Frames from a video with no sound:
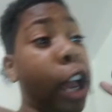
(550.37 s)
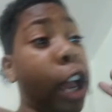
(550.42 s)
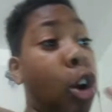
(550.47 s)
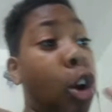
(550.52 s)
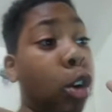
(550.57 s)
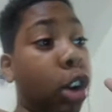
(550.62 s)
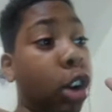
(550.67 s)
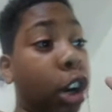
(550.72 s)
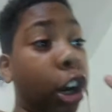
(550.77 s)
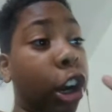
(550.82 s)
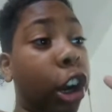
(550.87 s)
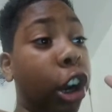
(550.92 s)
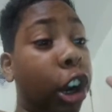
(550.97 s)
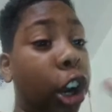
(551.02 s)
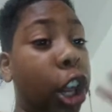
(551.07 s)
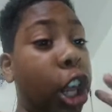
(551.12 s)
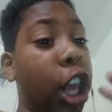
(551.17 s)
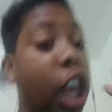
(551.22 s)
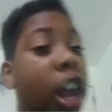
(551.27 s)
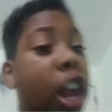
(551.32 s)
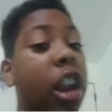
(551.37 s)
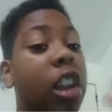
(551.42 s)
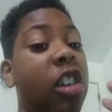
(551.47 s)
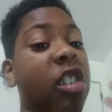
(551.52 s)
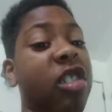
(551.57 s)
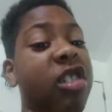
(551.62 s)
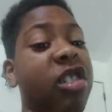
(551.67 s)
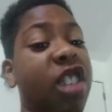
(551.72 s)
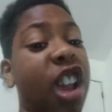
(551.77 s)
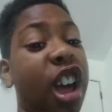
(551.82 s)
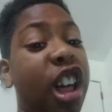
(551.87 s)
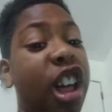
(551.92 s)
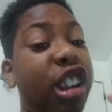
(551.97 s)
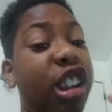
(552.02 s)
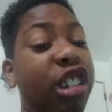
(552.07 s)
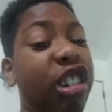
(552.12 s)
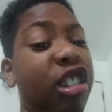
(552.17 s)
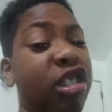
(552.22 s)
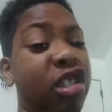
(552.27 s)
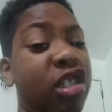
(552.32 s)
corner, it looks like a
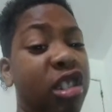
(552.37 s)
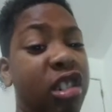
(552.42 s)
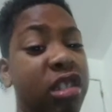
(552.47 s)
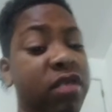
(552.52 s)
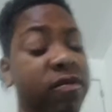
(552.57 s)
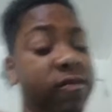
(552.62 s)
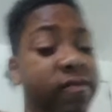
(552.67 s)
lizard.